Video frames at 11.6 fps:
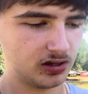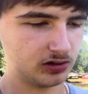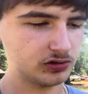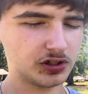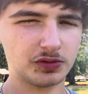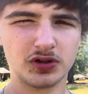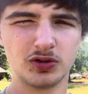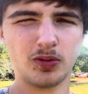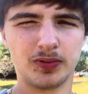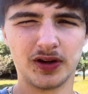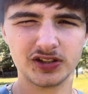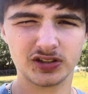Usually when you
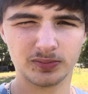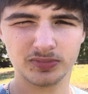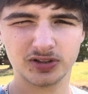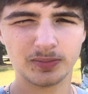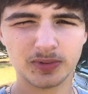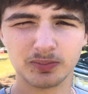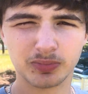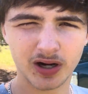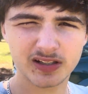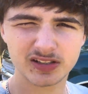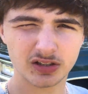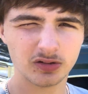replace them, something
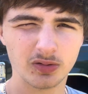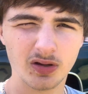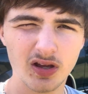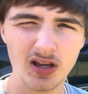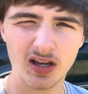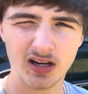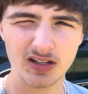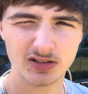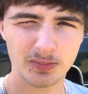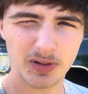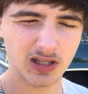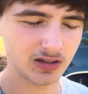breaks and it ends
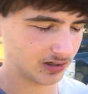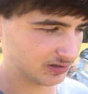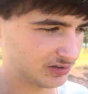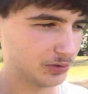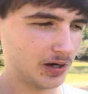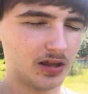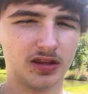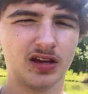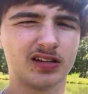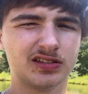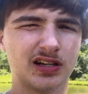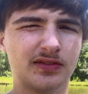up being like a 2-day
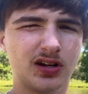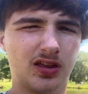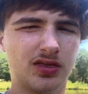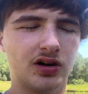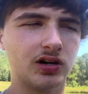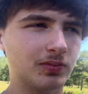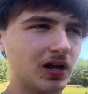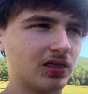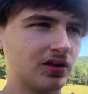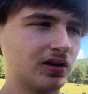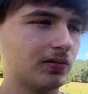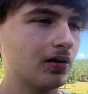thing instead of like a 30-minute
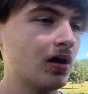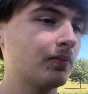thing.